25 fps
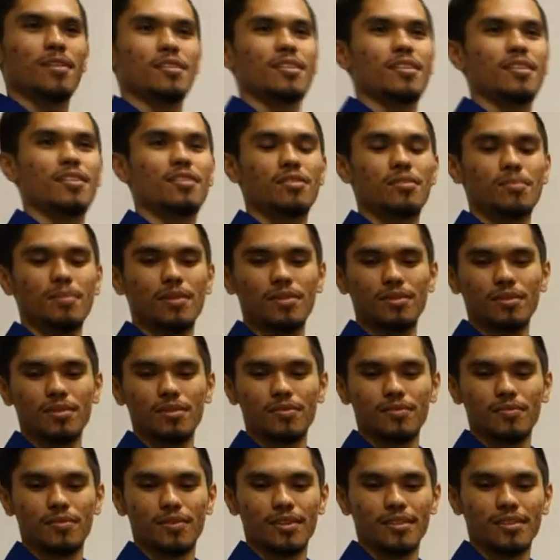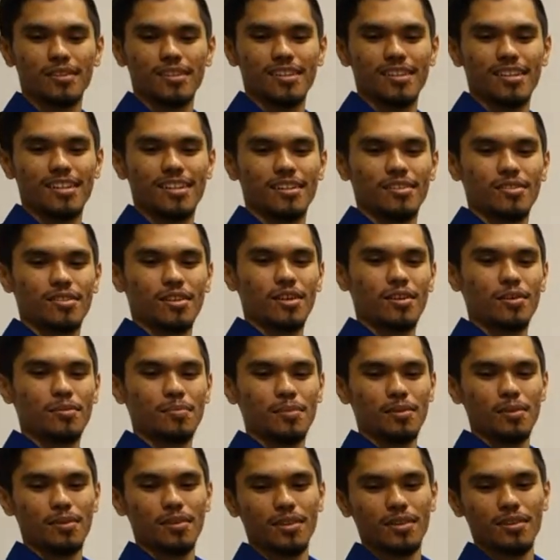that's inexpensive, fun, and is
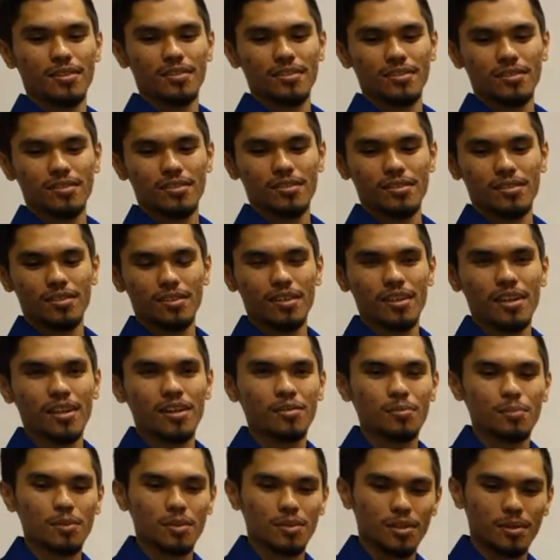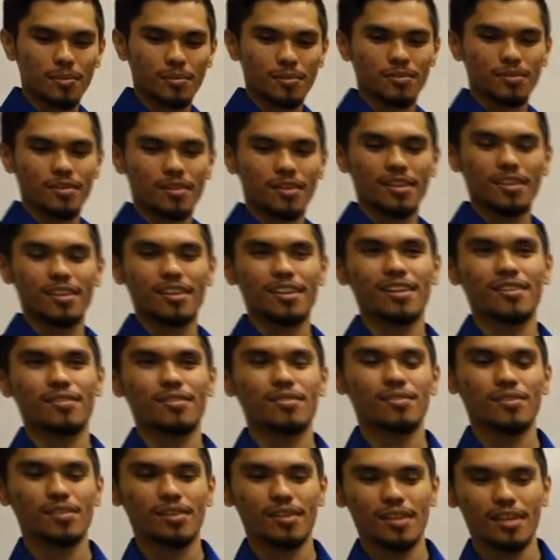therapeutic. Today I'll be demonstrating how to
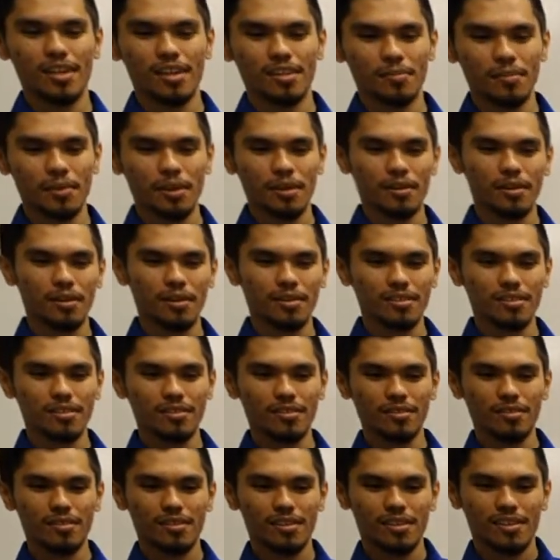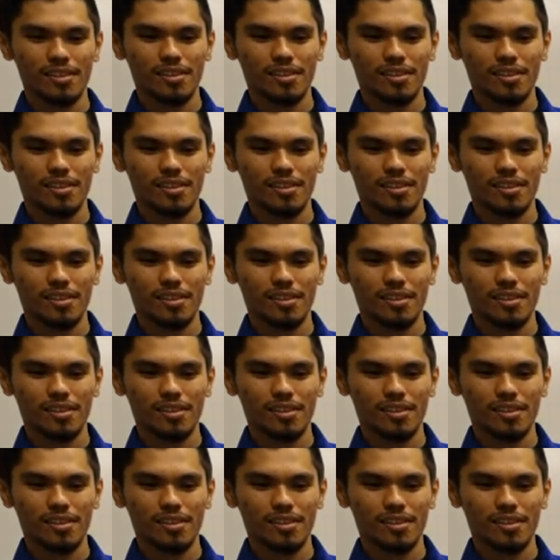draw an anime character.